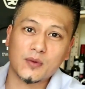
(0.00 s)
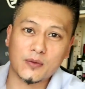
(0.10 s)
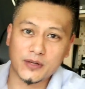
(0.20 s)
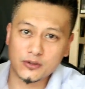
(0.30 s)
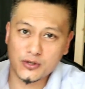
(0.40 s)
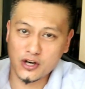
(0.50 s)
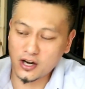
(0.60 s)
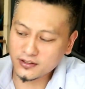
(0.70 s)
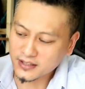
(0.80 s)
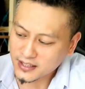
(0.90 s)
when we switch
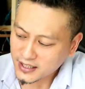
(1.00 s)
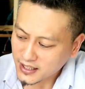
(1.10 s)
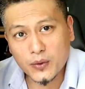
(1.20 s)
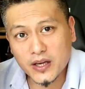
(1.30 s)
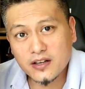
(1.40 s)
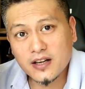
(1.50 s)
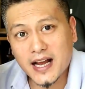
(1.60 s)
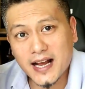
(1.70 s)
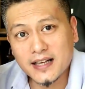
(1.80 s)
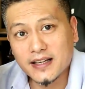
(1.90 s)
it on we're gonna
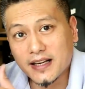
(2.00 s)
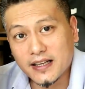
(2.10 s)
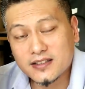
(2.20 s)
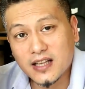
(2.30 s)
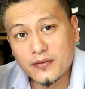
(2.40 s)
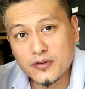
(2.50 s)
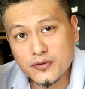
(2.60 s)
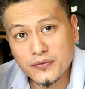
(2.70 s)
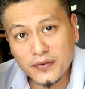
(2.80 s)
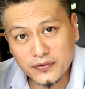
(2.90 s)
add a
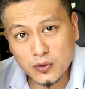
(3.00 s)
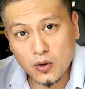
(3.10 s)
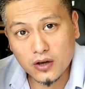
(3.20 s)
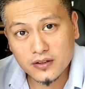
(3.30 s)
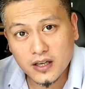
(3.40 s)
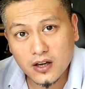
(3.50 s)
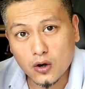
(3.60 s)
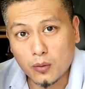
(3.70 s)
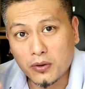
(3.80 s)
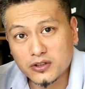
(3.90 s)
750 watt
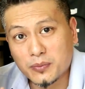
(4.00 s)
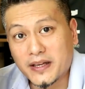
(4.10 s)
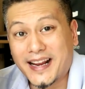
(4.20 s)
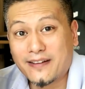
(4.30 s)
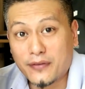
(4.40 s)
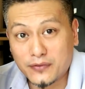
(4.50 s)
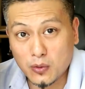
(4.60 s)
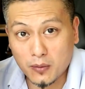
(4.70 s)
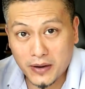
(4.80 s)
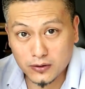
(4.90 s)
or possibly
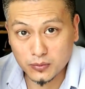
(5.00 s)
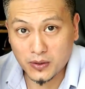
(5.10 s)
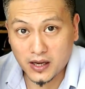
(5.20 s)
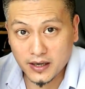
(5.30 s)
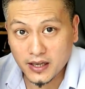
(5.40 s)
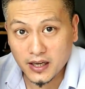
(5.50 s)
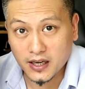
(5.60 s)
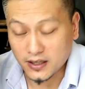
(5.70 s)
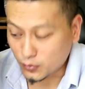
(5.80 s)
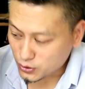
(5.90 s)
850 watt power supply
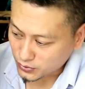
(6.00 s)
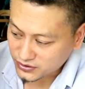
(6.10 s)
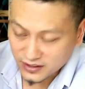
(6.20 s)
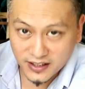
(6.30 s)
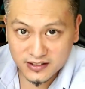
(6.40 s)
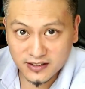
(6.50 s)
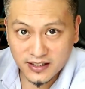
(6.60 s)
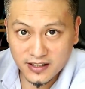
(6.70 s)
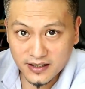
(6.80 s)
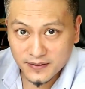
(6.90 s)
uh, which will sit
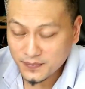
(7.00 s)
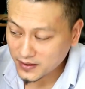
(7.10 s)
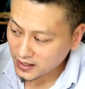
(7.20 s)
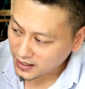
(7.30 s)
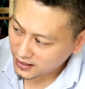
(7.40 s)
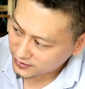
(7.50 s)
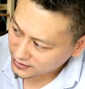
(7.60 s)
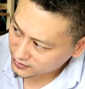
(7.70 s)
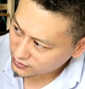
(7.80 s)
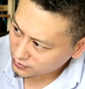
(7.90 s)
nicely here um,
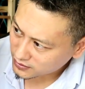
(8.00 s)
and